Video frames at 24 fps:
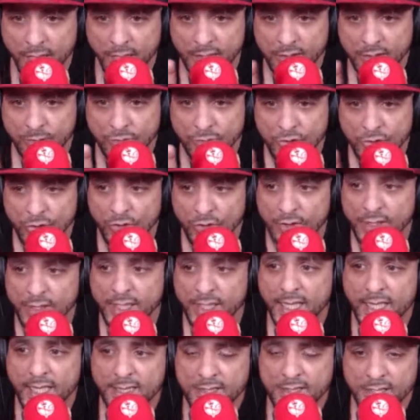them Jordan
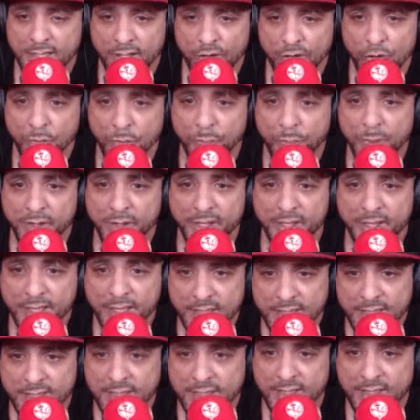hats and you putting
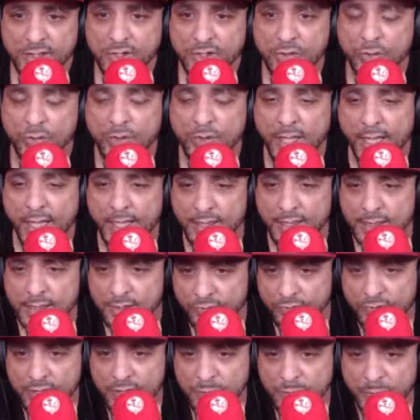his kids through college,
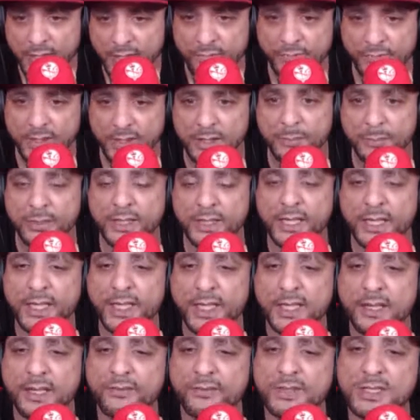respectfully. But go
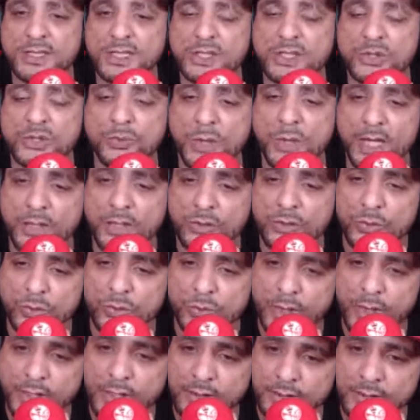ahead, ever since what? Who
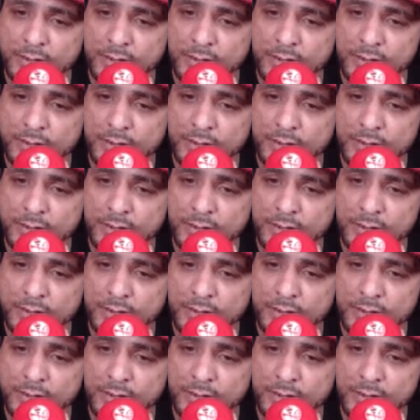when?